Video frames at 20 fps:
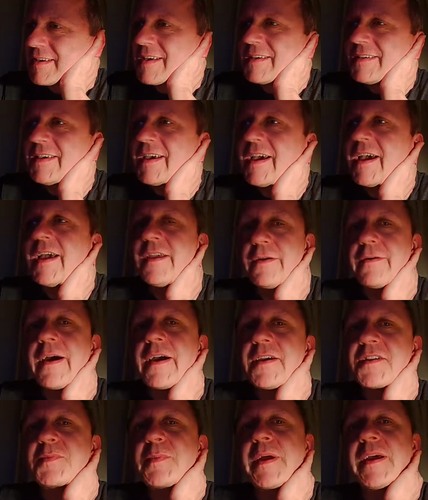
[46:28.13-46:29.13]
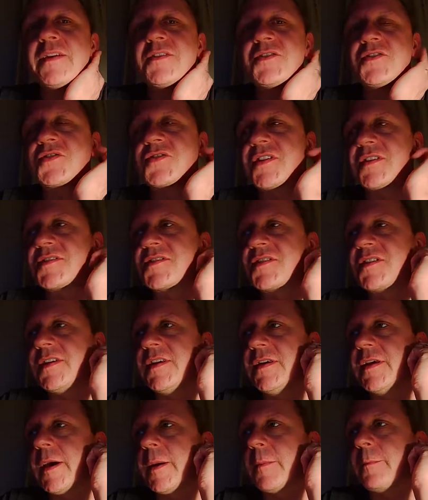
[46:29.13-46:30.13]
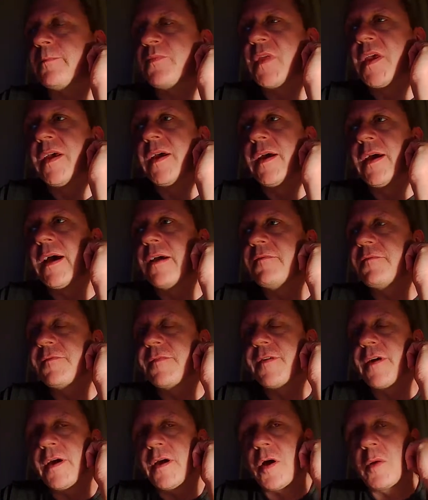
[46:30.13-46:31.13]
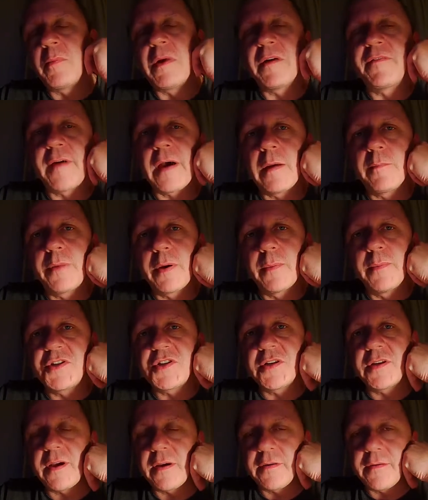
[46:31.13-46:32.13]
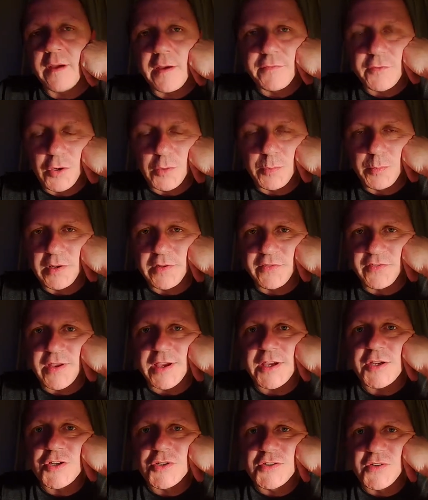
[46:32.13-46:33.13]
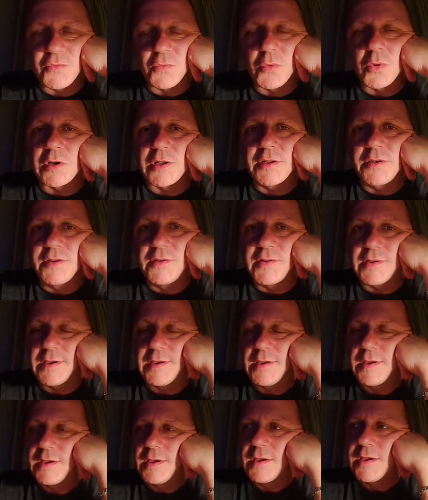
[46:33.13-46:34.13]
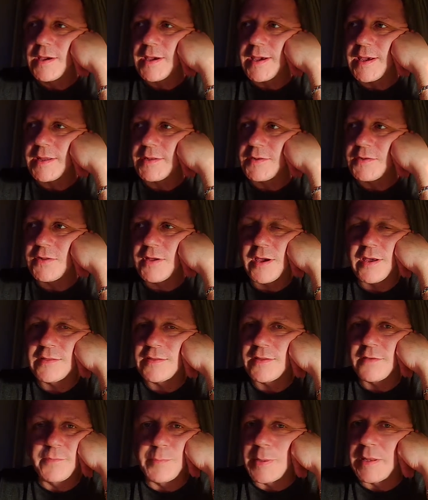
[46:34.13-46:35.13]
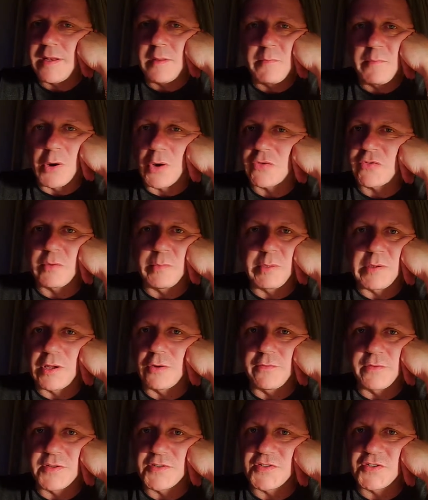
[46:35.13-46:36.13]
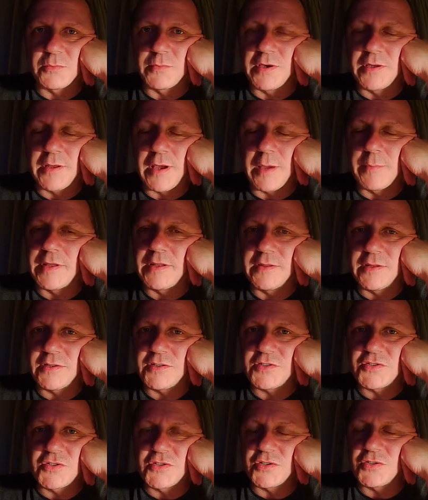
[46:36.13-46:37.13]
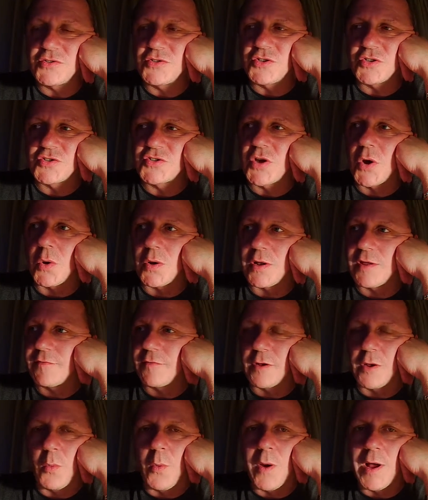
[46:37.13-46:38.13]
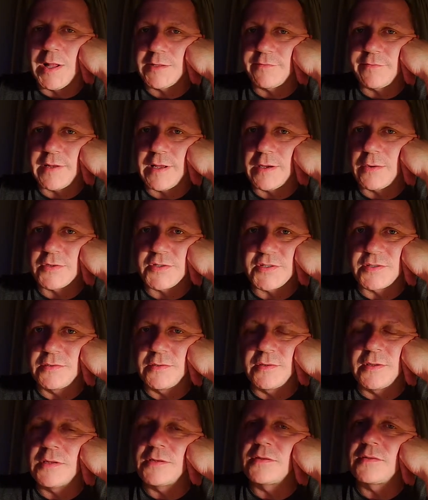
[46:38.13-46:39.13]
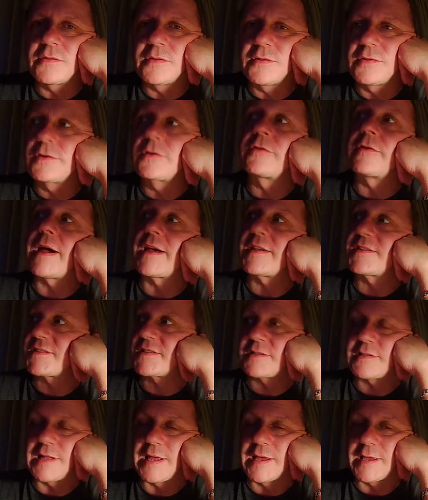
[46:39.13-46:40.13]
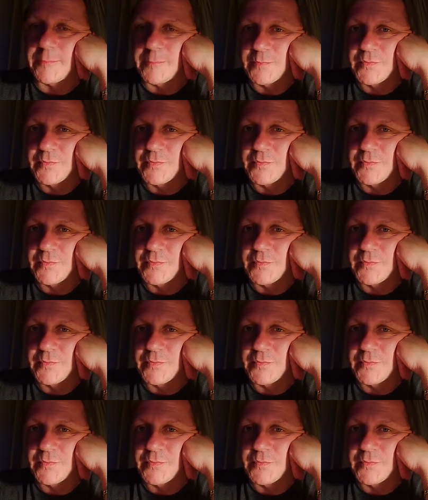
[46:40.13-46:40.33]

Yeah, you're right, Sprays. Just as the I've on my farm permission, I've a couple of sections of woodland, and they've been impossible over the summer. I mean, it's just totally full of wildflowers and grass, like